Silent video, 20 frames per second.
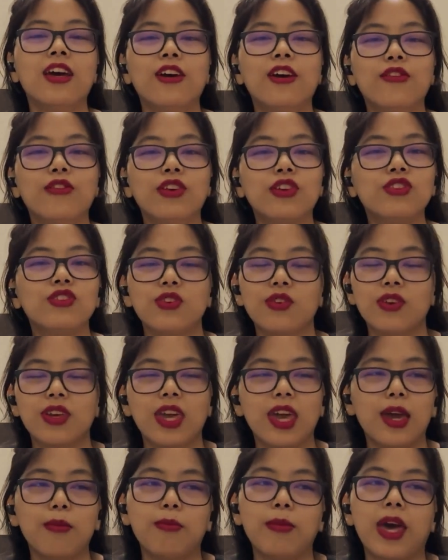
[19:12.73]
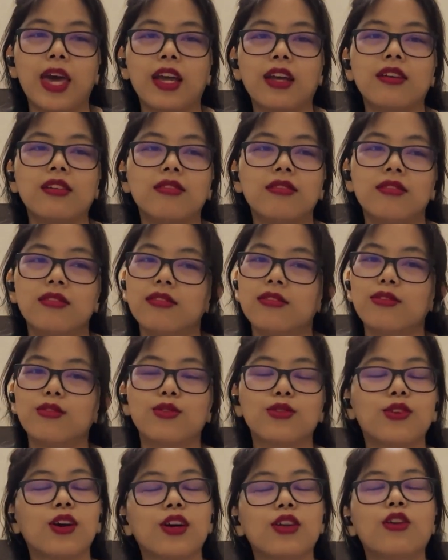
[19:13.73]
when she came back
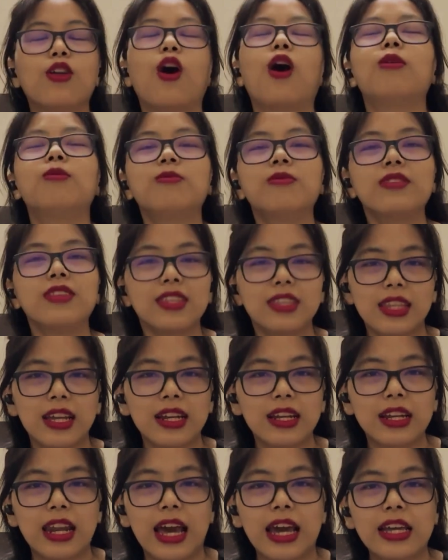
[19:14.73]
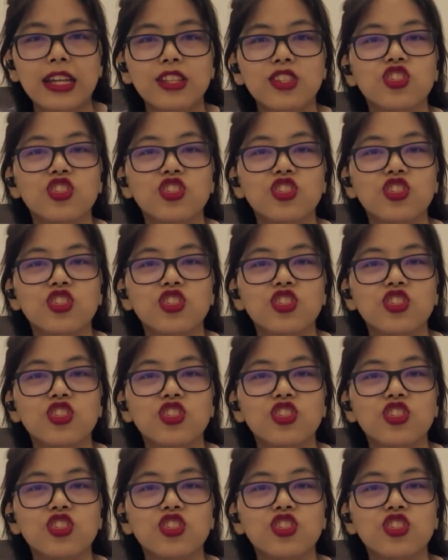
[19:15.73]
to her dorm that night,